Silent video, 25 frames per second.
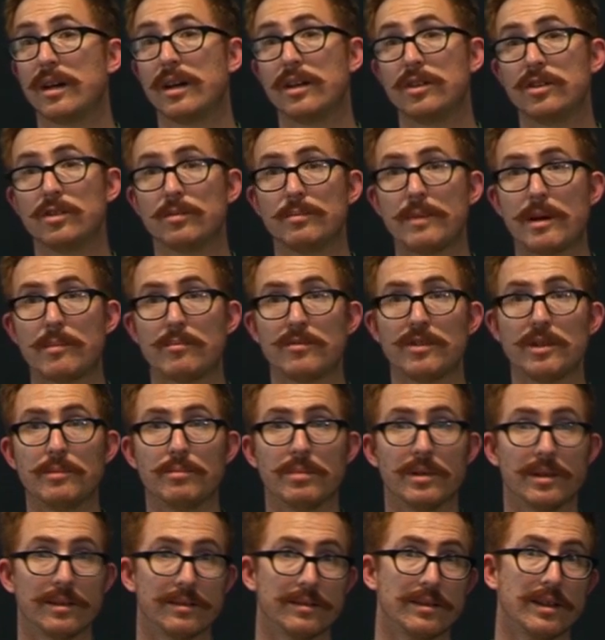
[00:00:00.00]
and your memory,
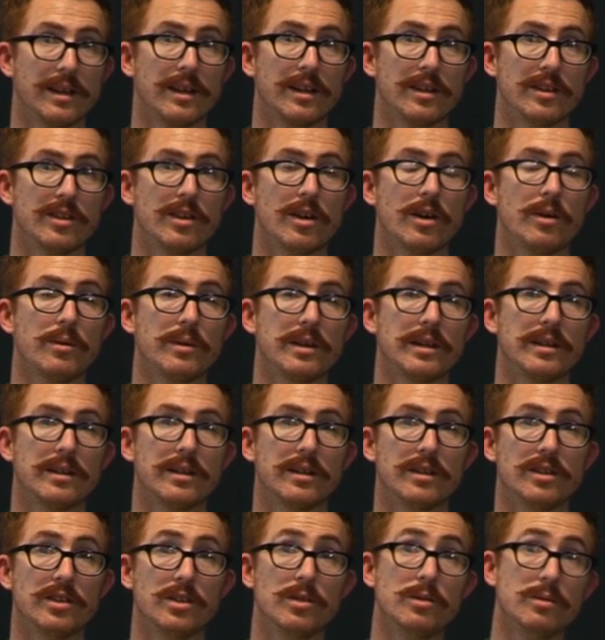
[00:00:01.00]
but knowing
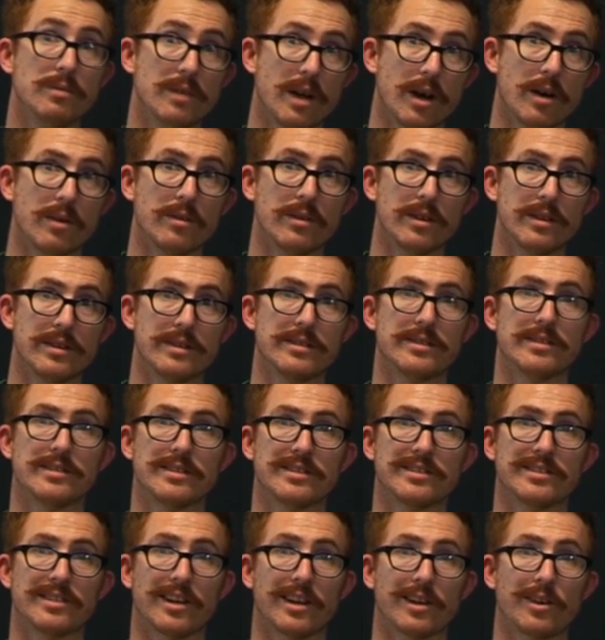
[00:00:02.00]
that you know that this is
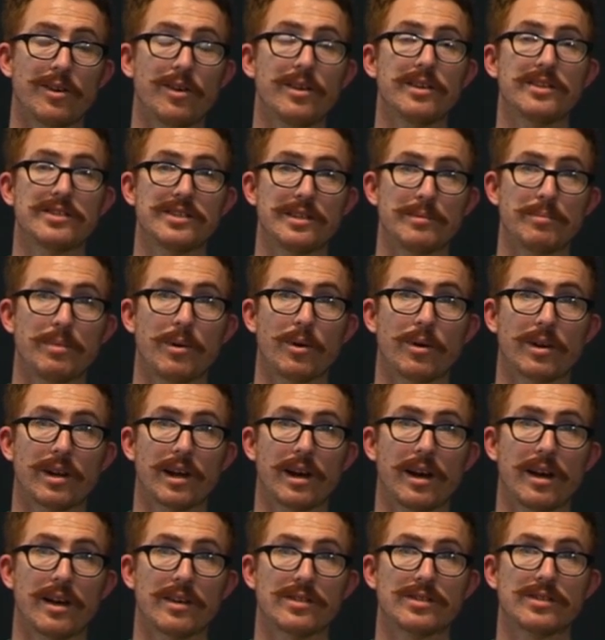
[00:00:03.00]
a psychology
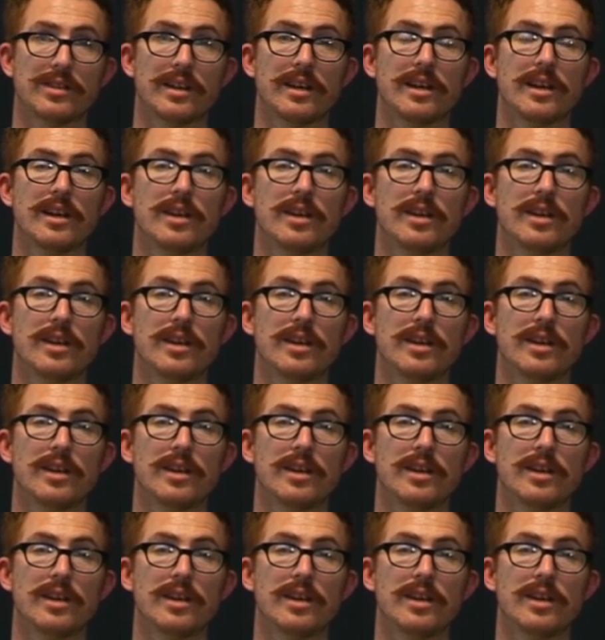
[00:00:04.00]
podcast,